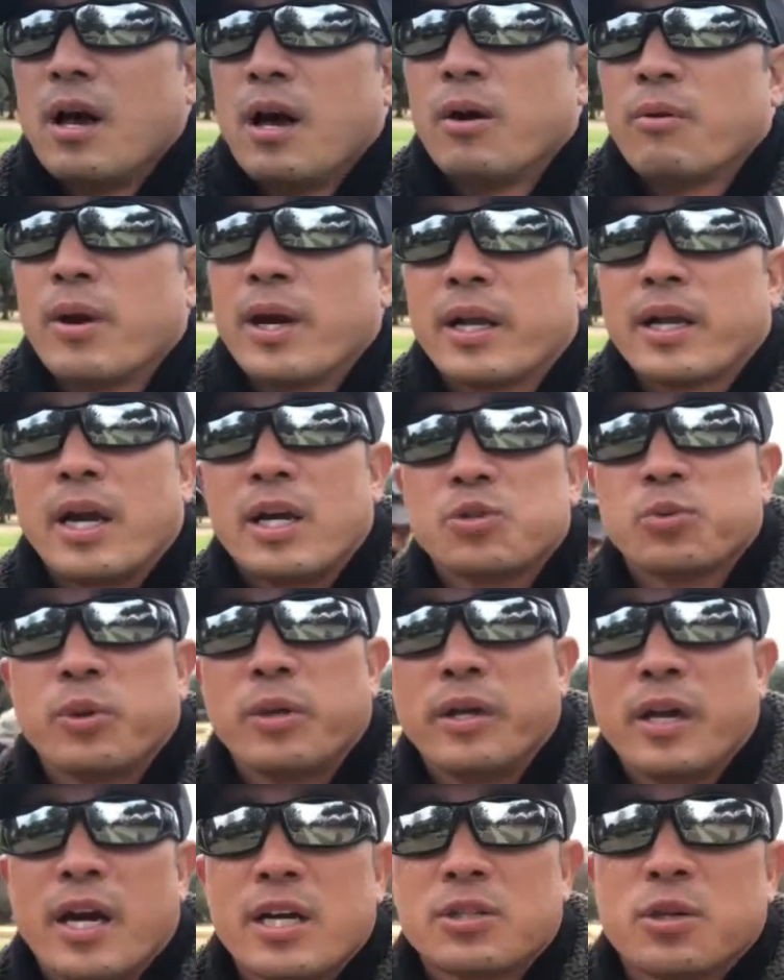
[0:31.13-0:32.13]
All right, guys.
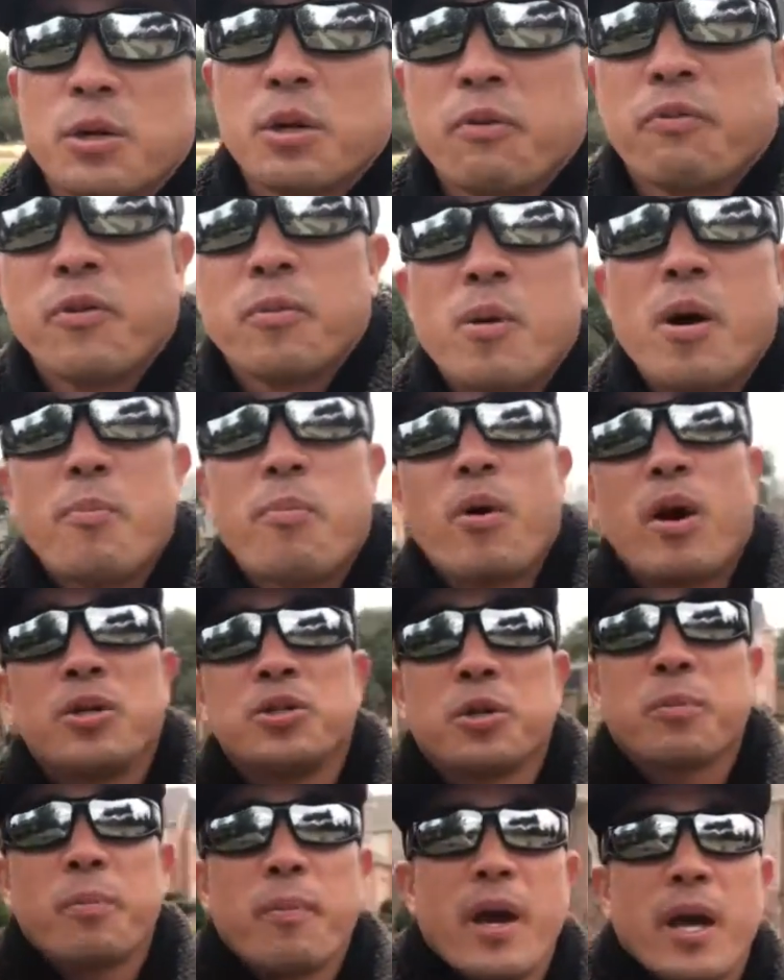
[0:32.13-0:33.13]
Well, you guys heard it from our
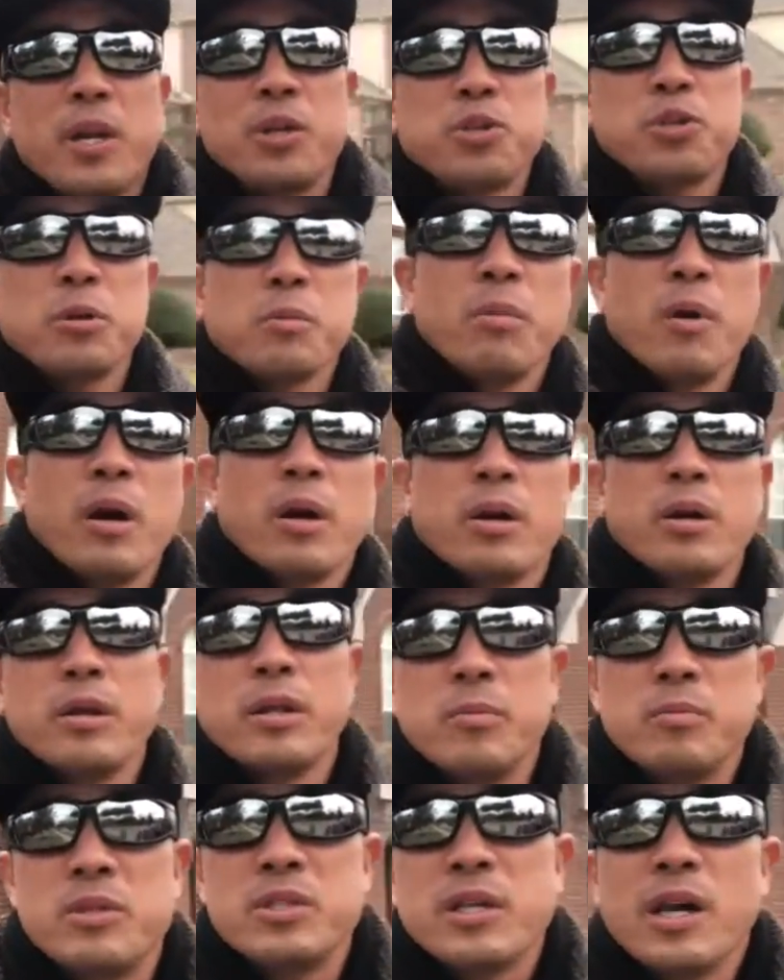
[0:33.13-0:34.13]
project manager, Mario
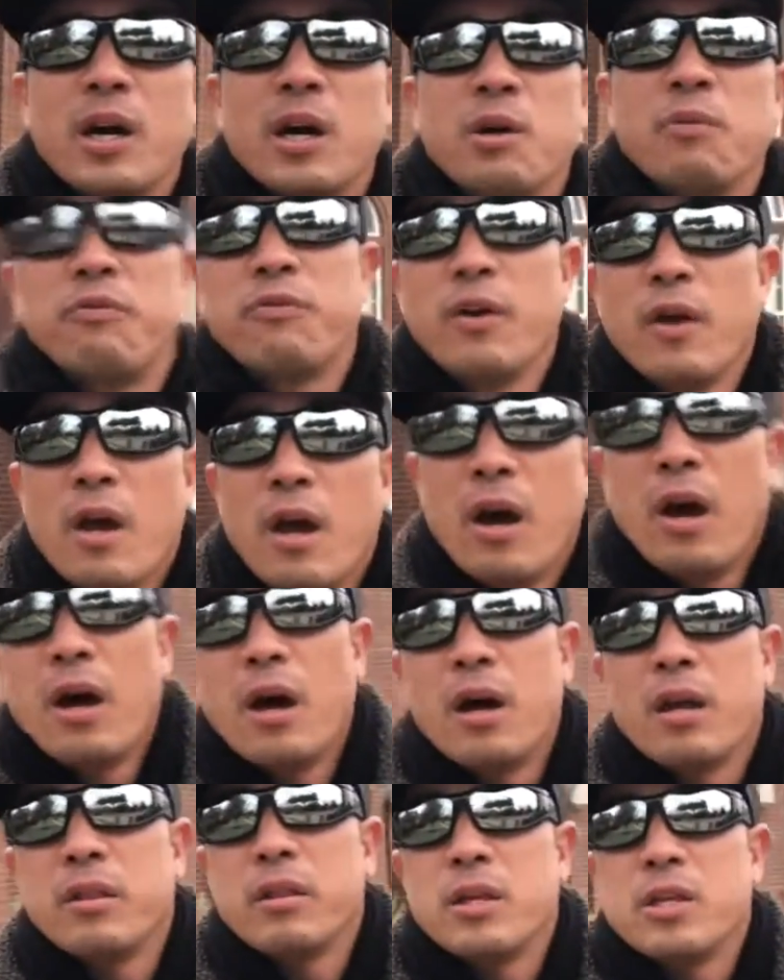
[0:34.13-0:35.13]
himself,
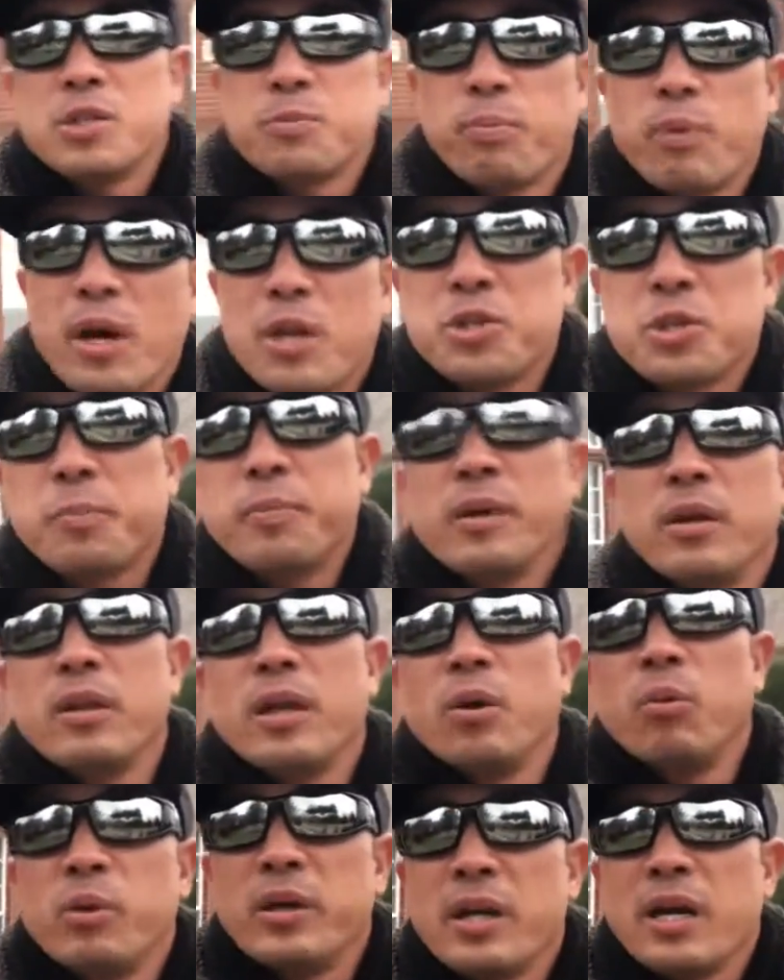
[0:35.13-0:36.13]
on this project build
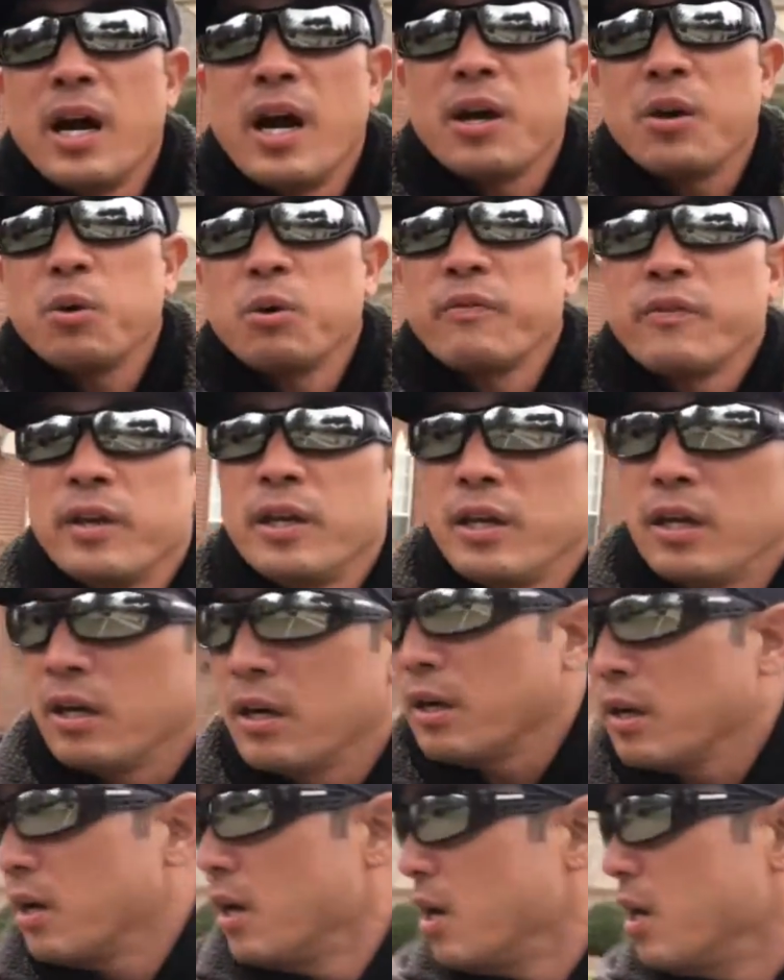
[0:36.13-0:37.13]
that we got over
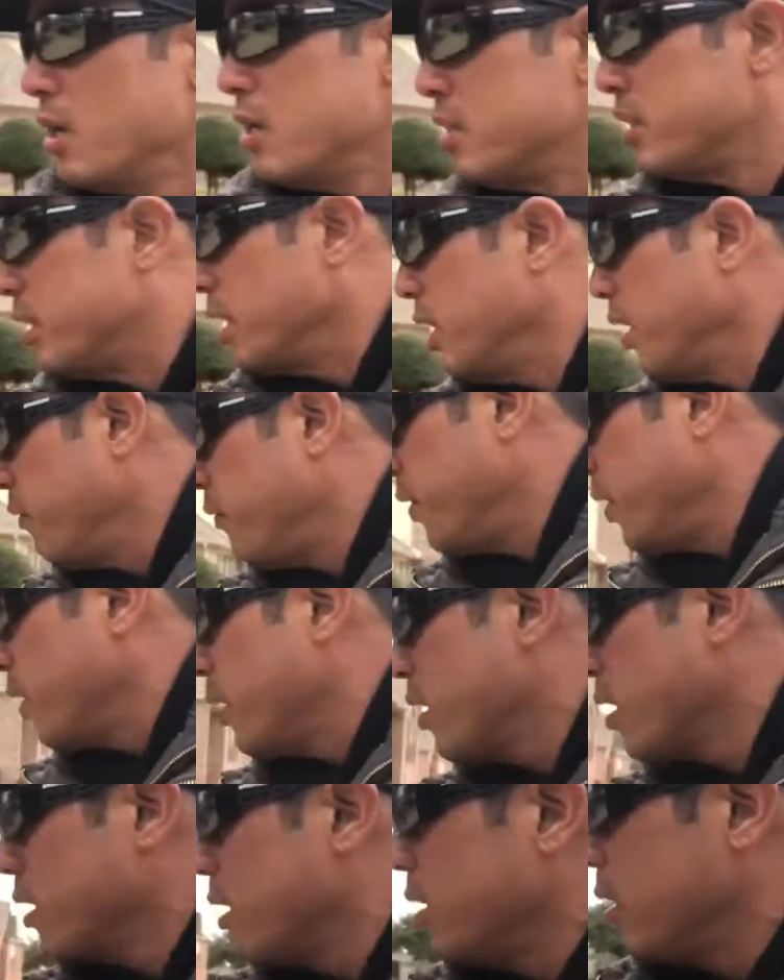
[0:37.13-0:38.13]
here. Steve
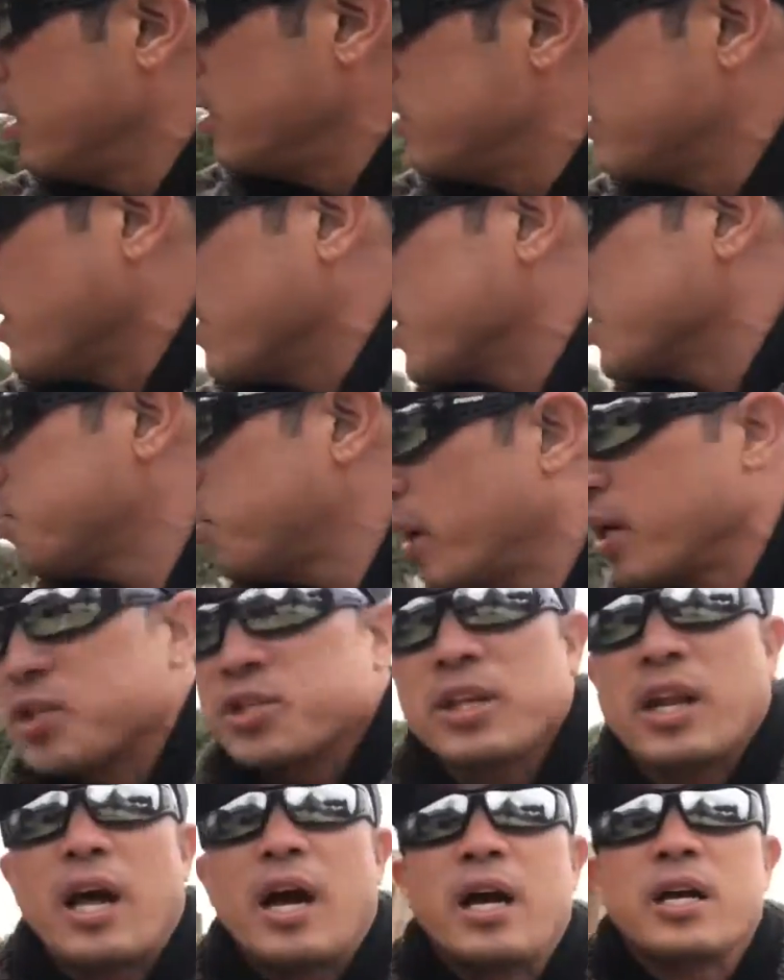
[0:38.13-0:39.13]
here, he's our
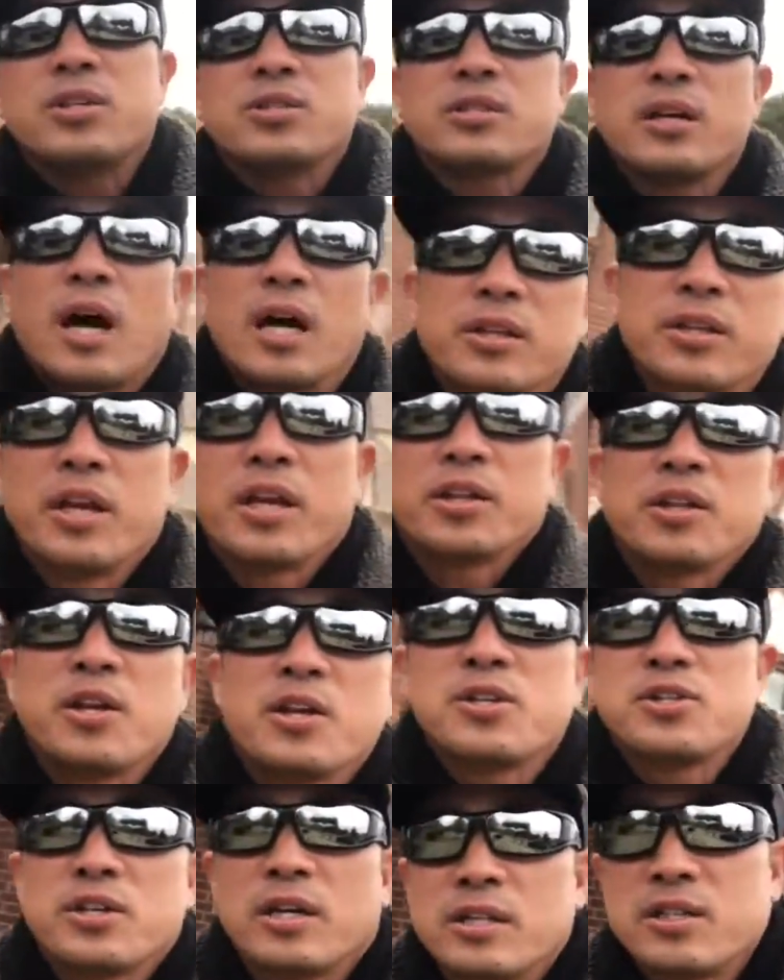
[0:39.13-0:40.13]
specialized sod
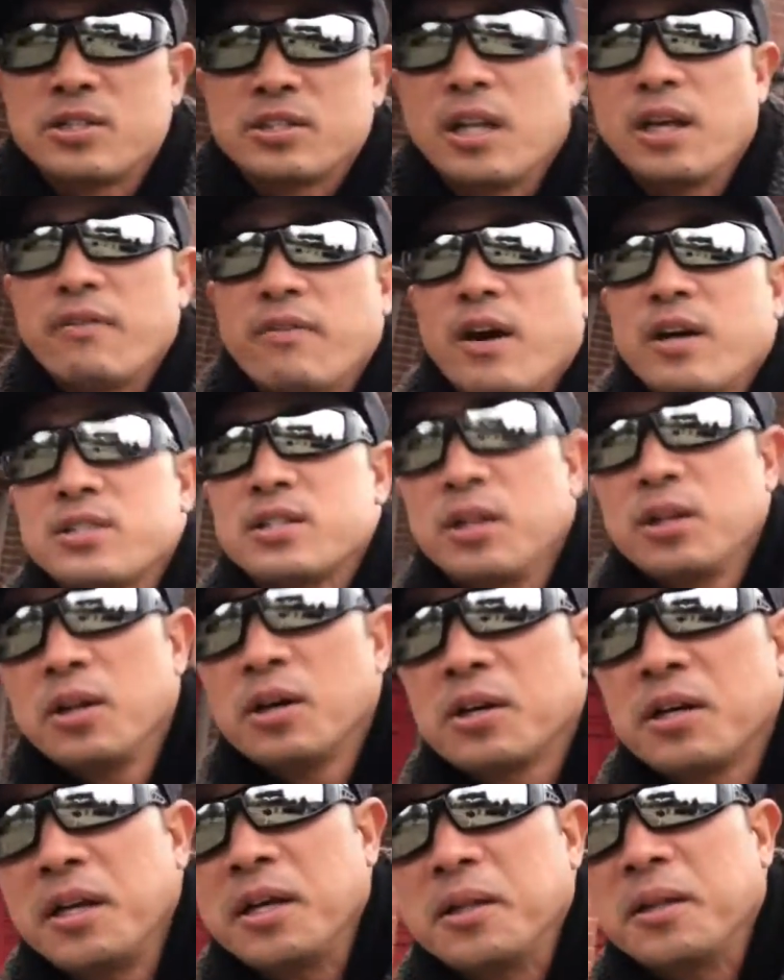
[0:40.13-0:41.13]
technician. Steve, how's it
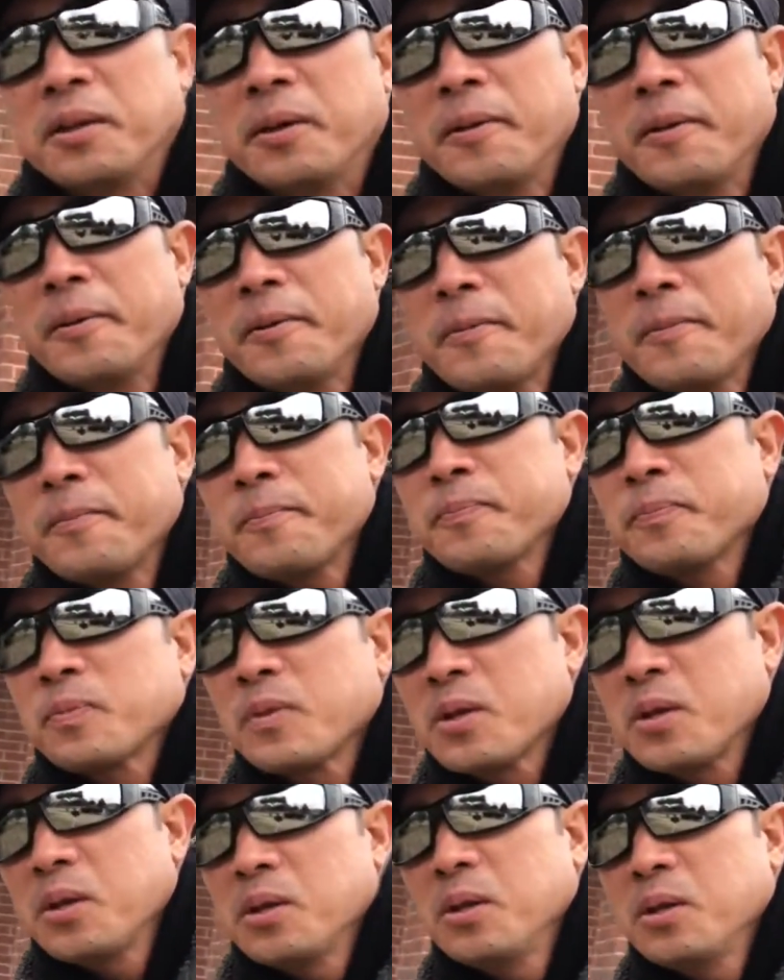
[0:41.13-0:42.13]
looking? Yeah,
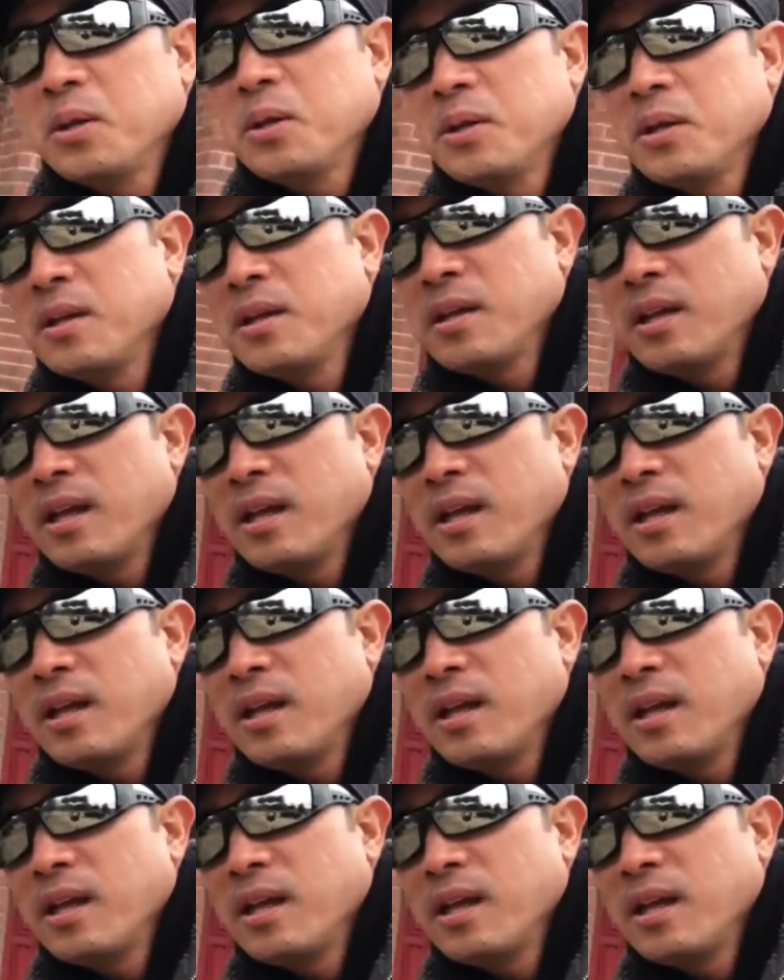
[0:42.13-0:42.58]
looking good.